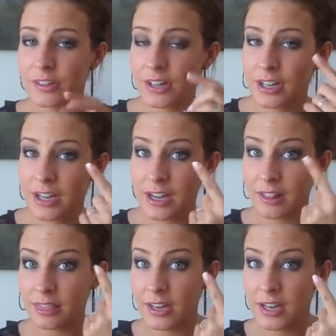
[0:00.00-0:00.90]
So you're going to
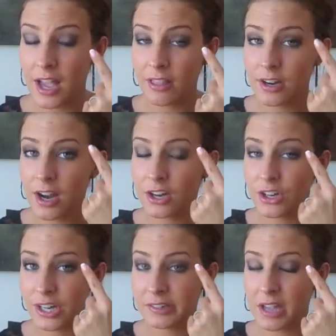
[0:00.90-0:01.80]
need a lid color, a
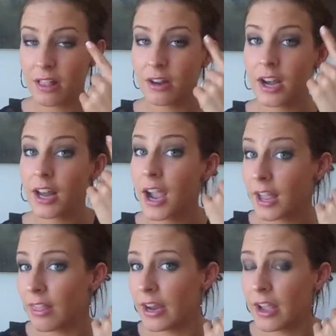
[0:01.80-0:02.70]
crease color, and a
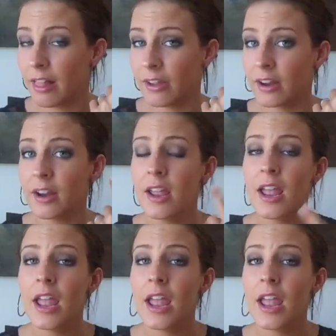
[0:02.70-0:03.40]
highlight color.